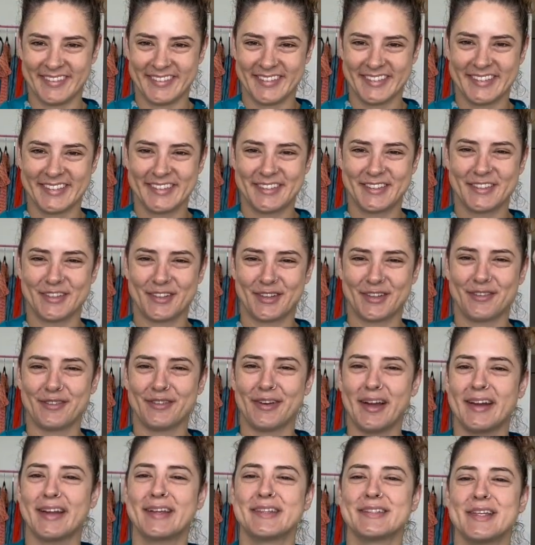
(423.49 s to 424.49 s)
this is a
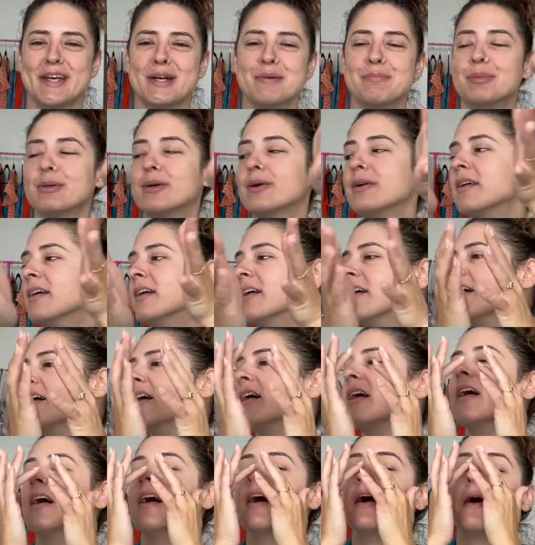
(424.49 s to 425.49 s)
great example.
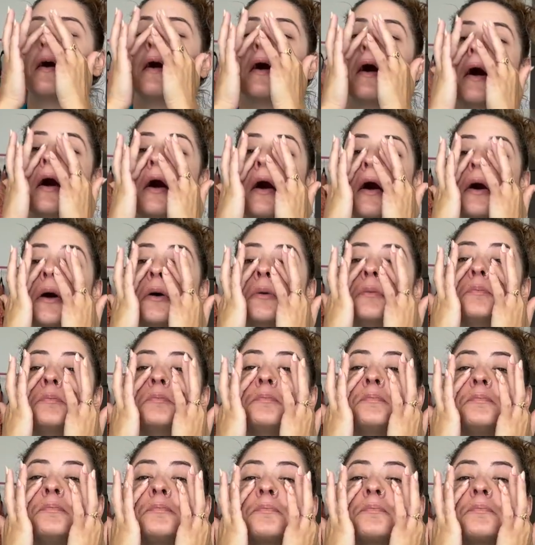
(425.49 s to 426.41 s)
Um,